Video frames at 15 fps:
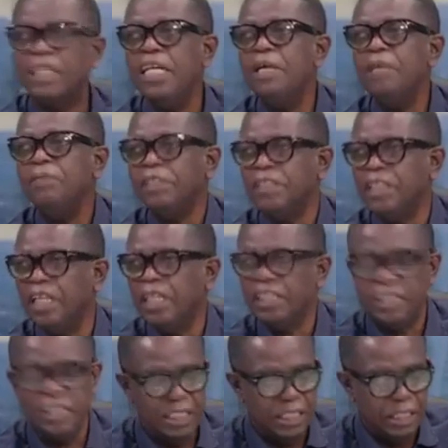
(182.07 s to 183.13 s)
claim is
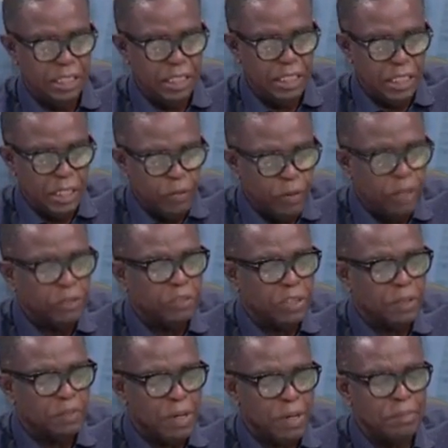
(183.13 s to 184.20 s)
that he went to
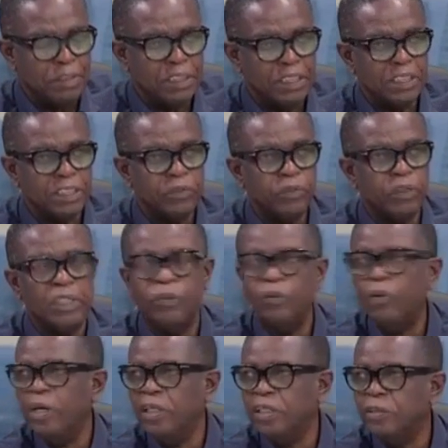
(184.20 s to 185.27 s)
the premises with a
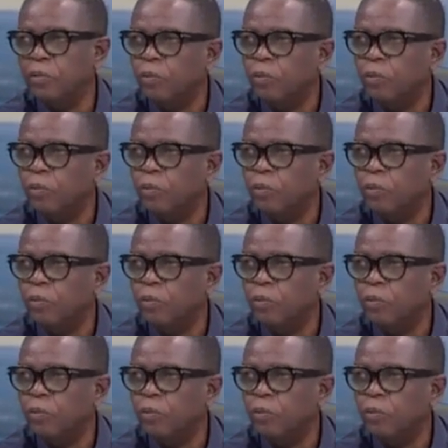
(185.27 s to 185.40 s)
warrant.